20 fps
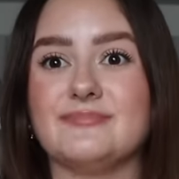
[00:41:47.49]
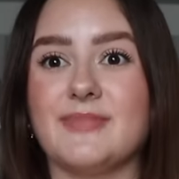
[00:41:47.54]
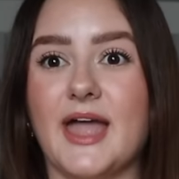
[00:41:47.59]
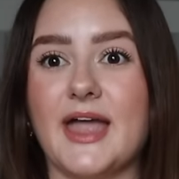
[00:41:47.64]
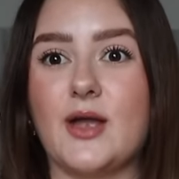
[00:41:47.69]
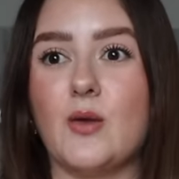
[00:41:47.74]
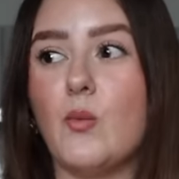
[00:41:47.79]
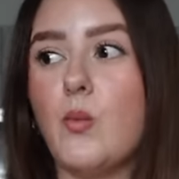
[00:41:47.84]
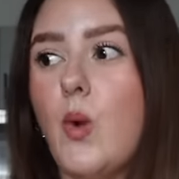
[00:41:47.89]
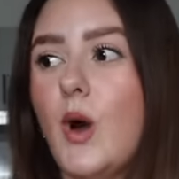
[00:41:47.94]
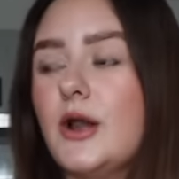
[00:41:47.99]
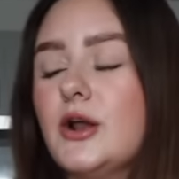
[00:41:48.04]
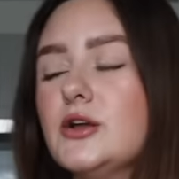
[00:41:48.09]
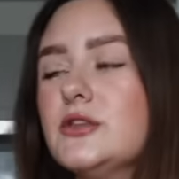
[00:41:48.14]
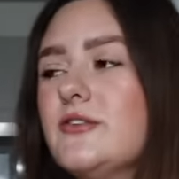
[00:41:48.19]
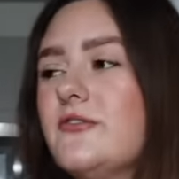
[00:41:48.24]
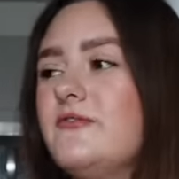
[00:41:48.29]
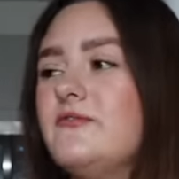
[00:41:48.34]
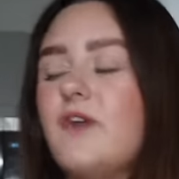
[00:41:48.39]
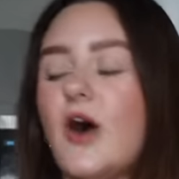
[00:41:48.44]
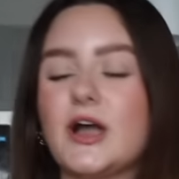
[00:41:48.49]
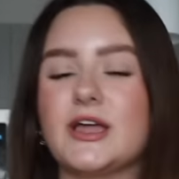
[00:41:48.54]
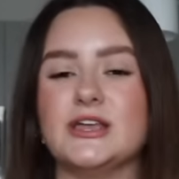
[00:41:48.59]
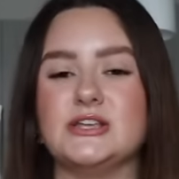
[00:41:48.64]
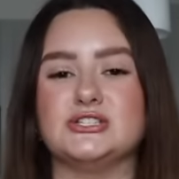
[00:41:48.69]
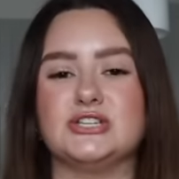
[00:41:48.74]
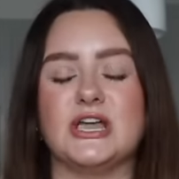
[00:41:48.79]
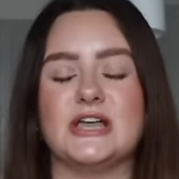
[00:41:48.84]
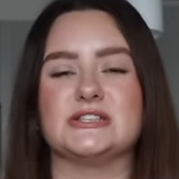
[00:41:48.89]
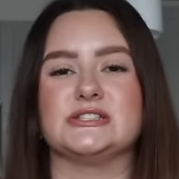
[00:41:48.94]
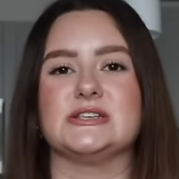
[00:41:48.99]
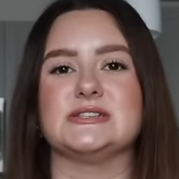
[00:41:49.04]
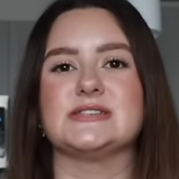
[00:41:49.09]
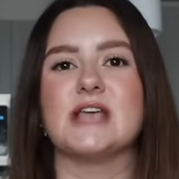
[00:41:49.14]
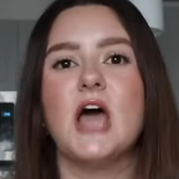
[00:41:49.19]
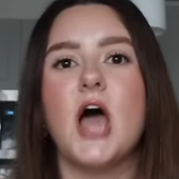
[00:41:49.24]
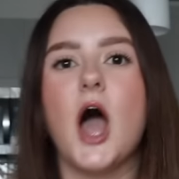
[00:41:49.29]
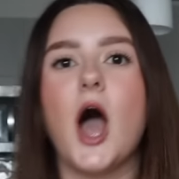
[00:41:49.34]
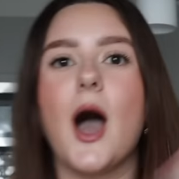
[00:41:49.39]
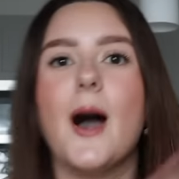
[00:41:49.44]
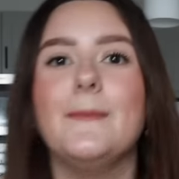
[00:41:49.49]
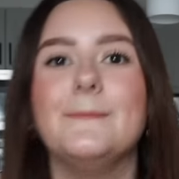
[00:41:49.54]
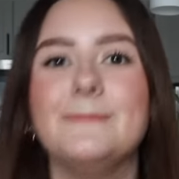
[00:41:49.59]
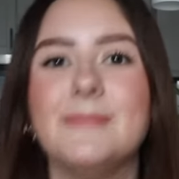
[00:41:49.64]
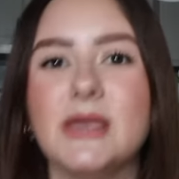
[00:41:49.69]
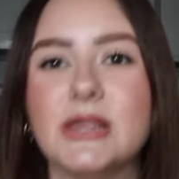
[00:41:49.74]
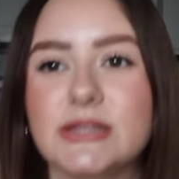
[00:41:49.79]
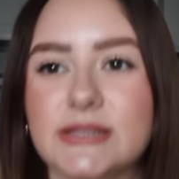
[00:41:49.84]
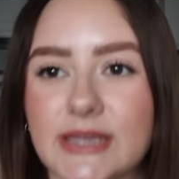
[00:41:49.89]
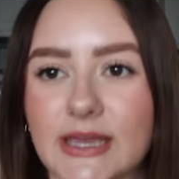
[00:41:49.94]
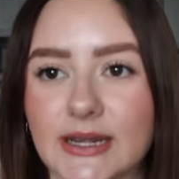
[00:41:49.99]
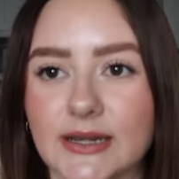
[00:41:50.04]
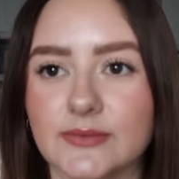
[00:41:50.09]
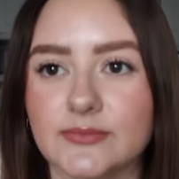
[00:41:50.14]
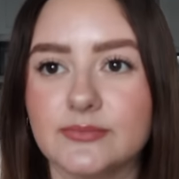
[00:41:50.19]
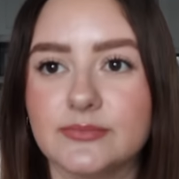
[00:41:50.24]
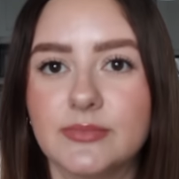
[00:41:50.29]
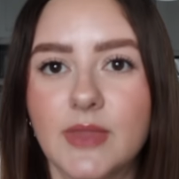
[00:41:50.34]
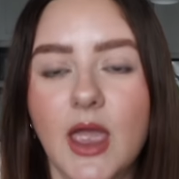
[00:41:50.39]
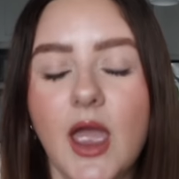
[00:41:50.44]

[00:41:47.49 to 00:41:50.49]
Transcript: Like, what are the fucking chances? A million.